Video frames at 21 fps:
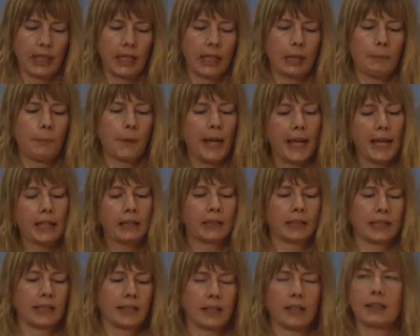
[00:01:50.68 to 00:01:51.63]
A
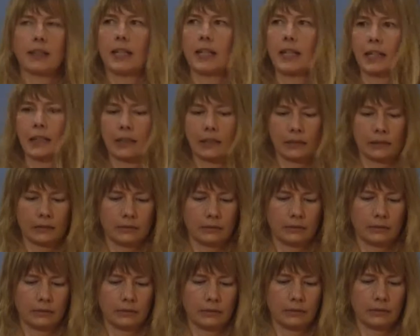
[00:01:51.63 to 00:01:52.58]
pail is a thing,
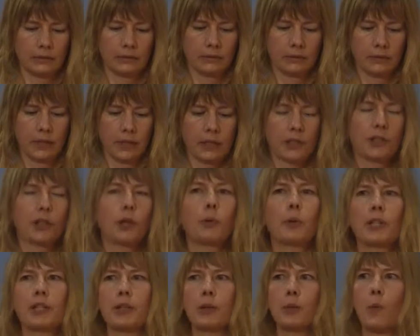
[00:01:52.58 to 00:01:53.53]

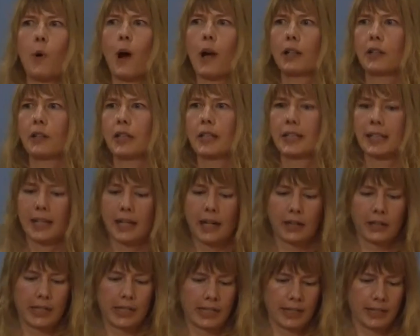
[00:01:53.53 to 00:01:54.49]
so is the water it
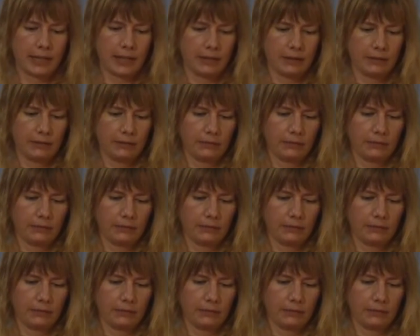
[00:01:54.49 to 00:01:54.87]
carries.